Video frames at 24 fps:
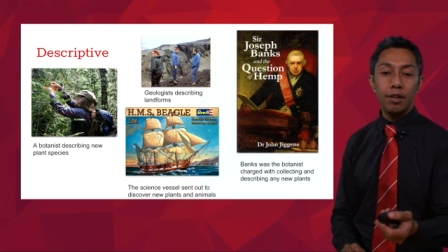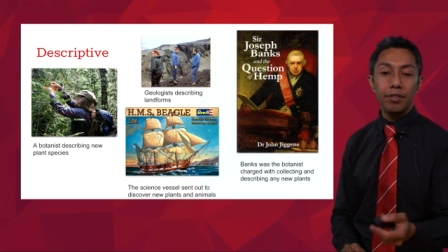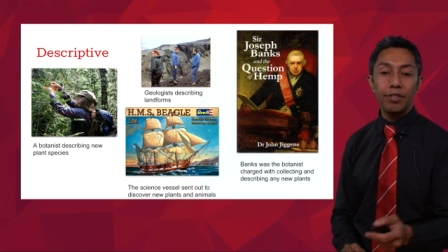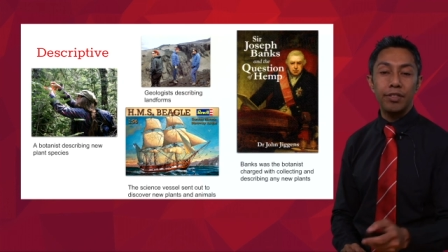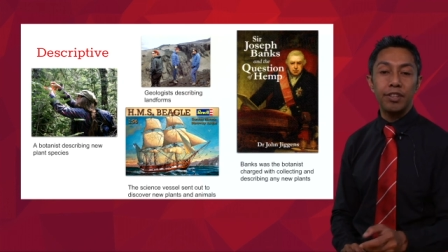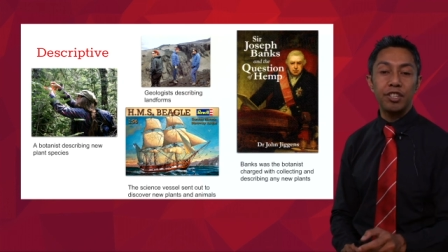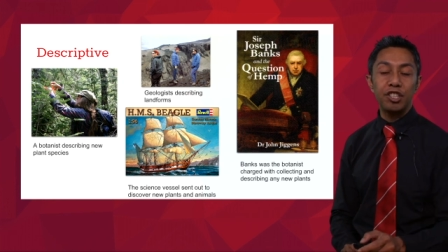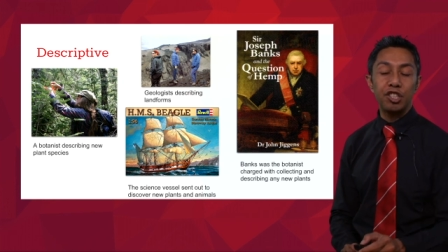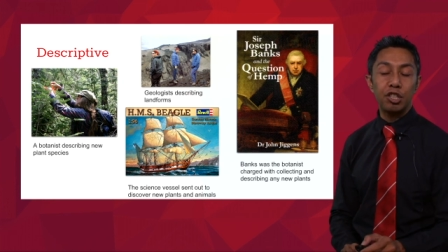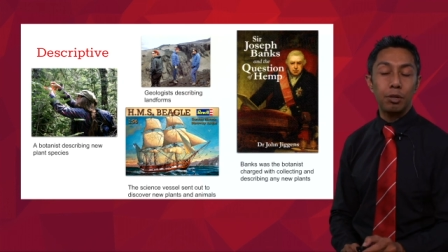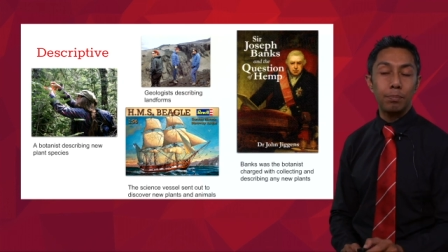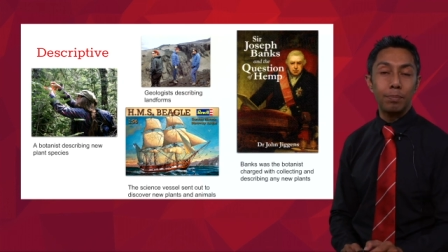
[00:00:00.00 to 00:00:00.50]
the
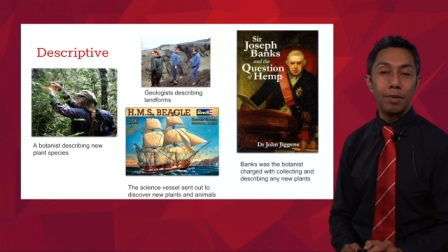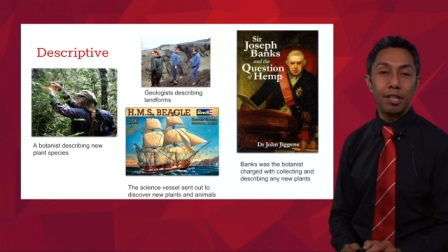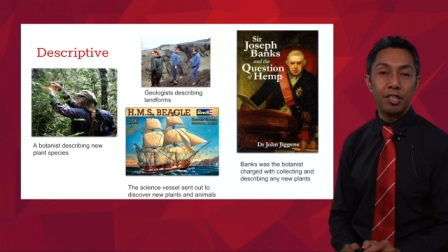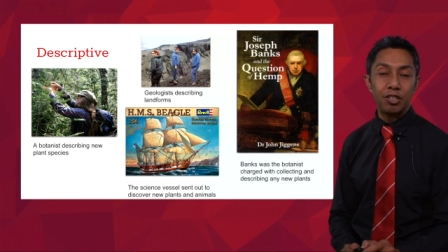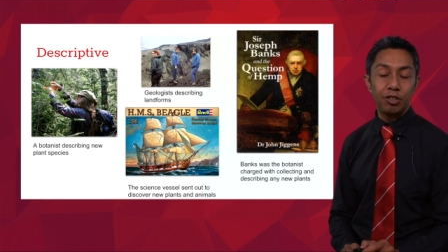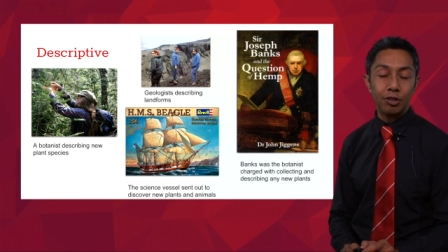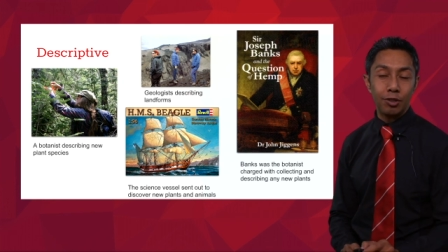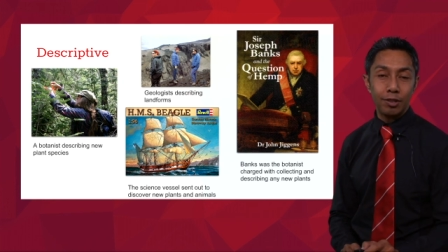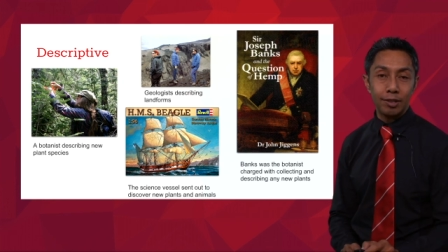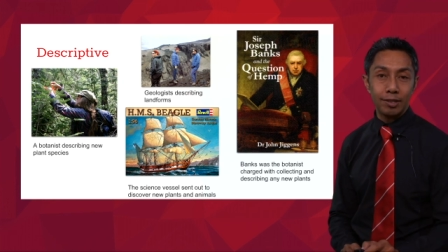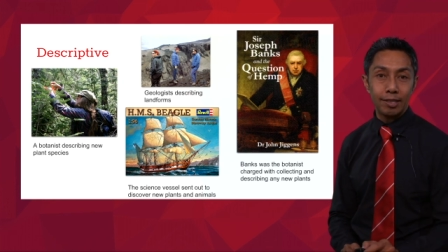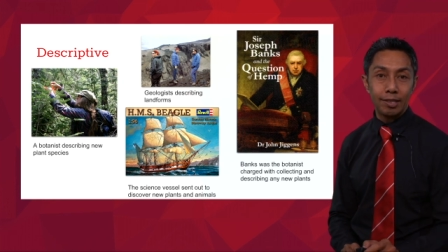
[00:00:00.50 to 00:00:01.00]
ship that
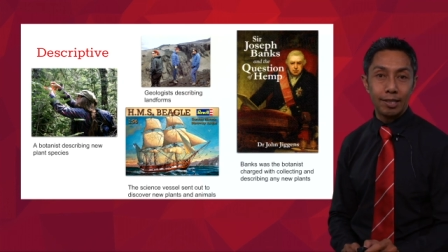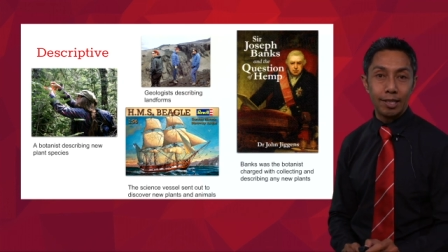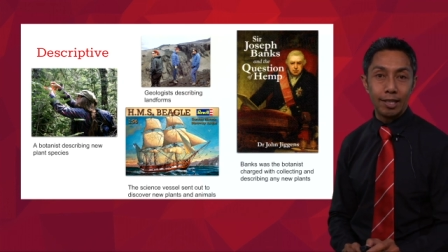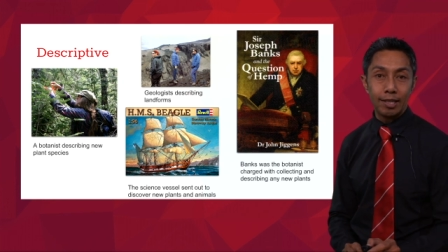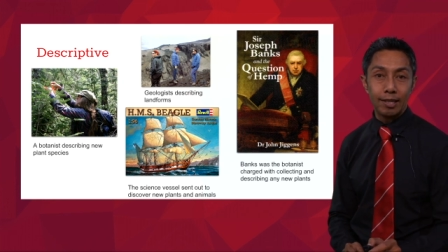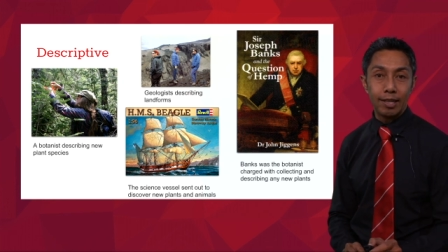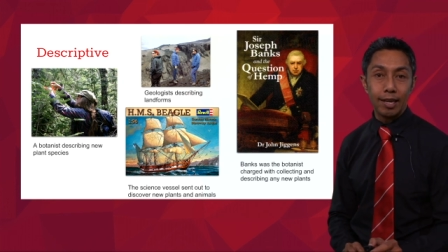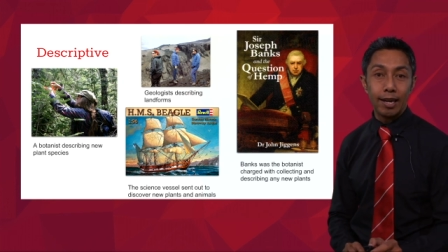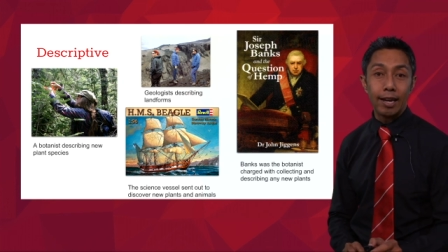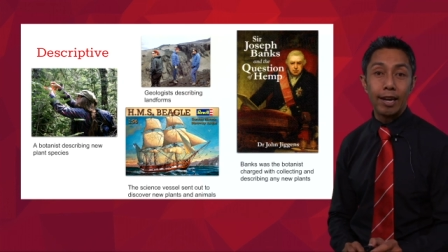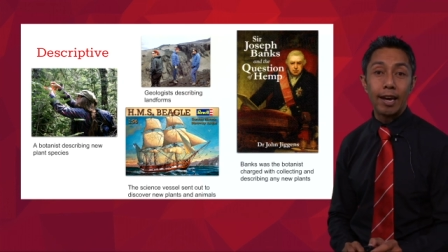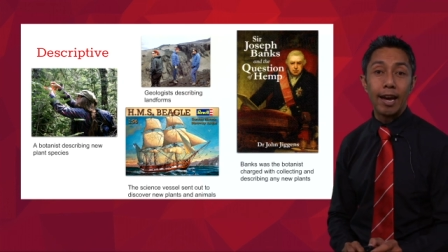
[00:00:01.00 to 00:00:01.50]
you can see
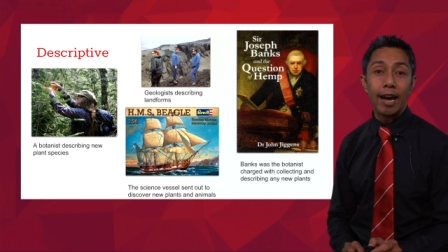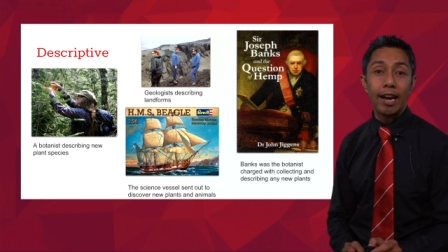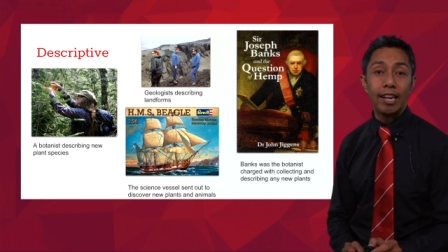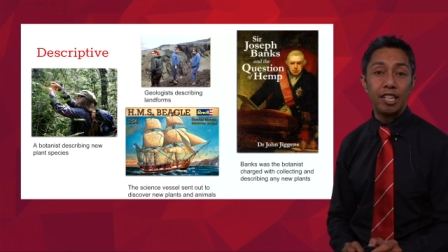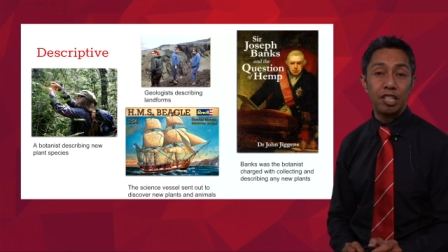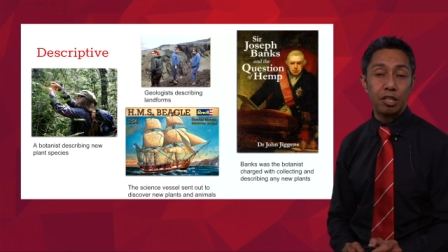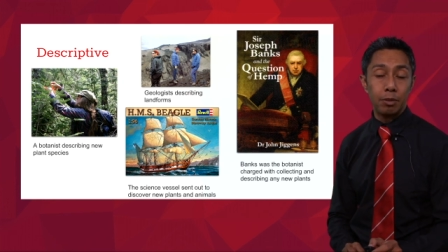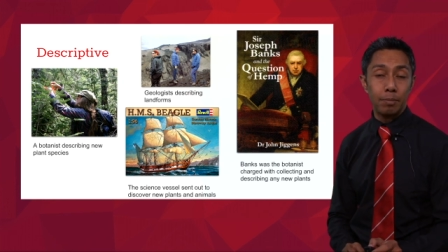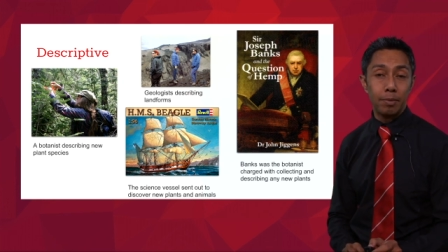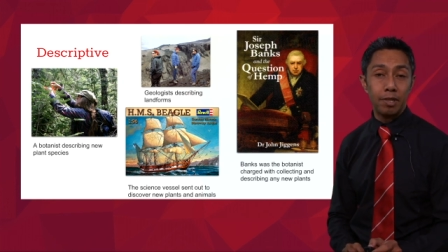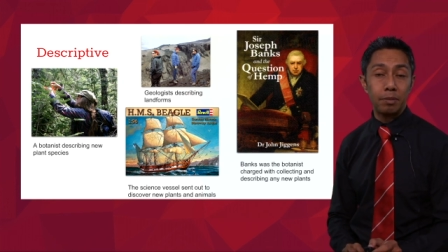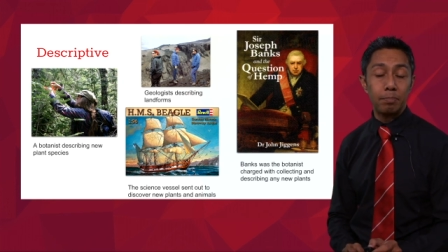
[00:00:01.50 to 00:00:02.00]
there,
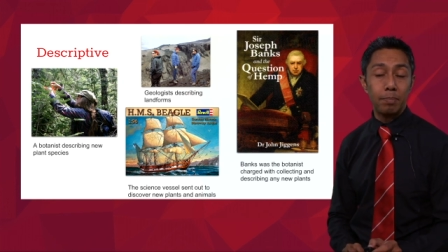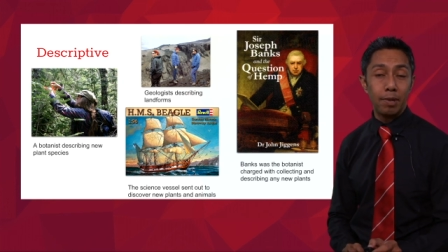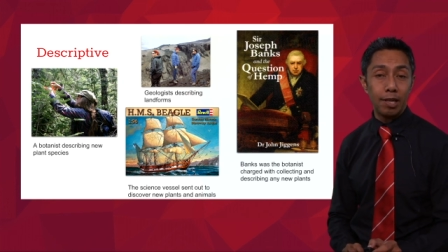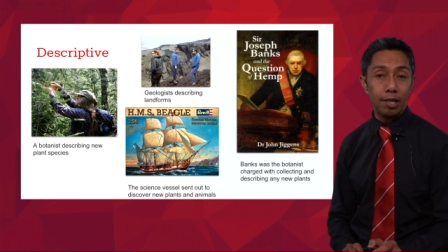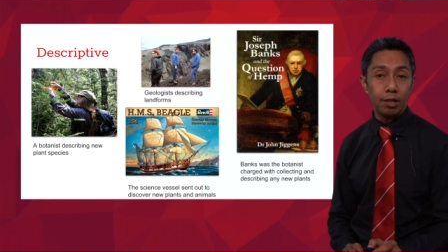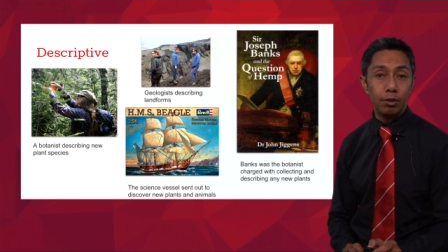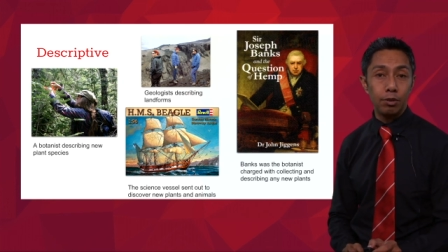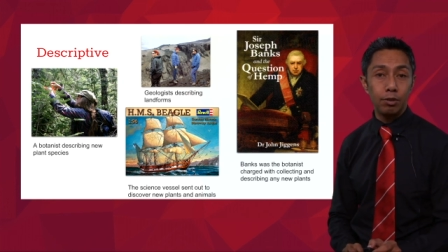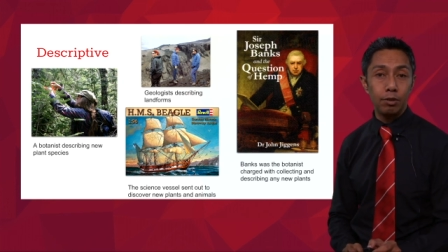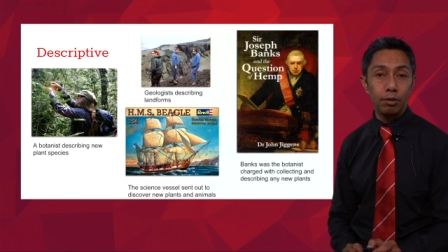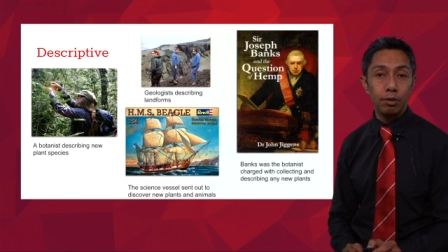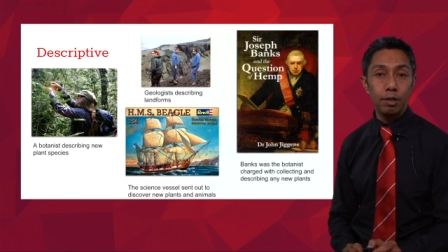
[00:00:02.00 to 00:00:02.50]
HMS
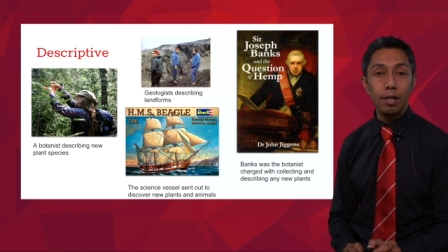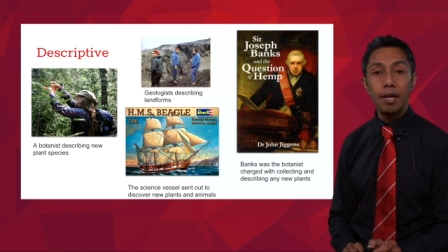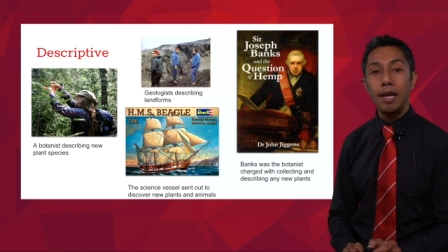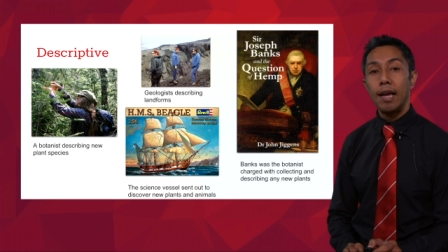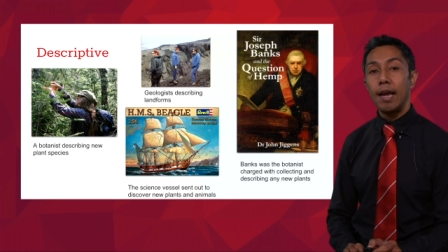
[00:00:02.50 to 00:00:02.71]
Beagle,